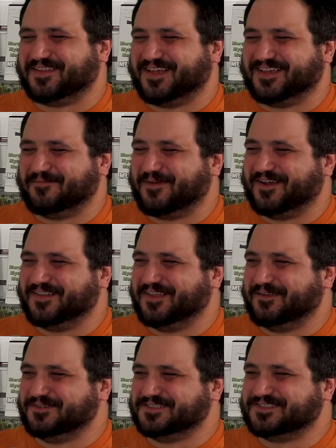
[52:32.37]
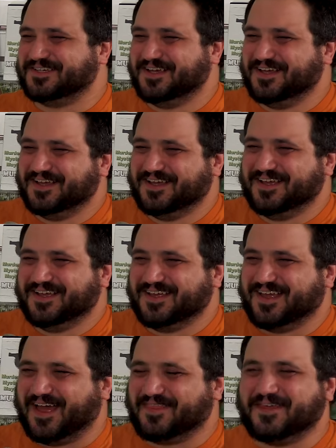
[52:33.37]
Like apparently they were just,
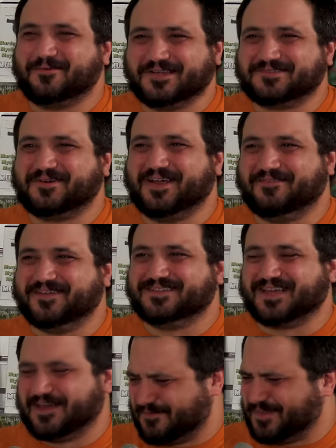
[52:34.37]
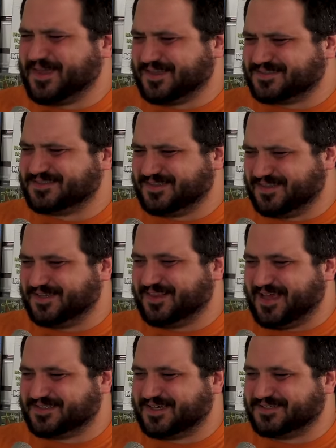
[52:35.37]
I think Wes Craven's, I think it's The
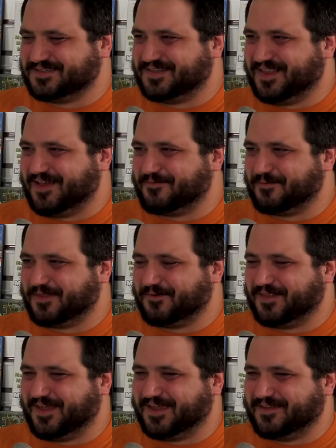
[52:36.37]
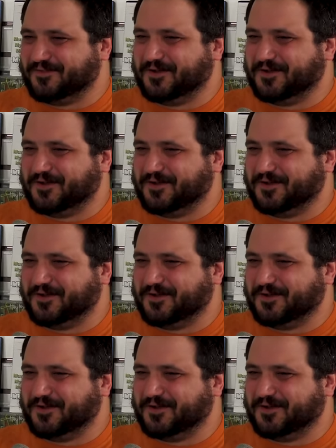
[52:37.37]
Last House on the Left, where they were like,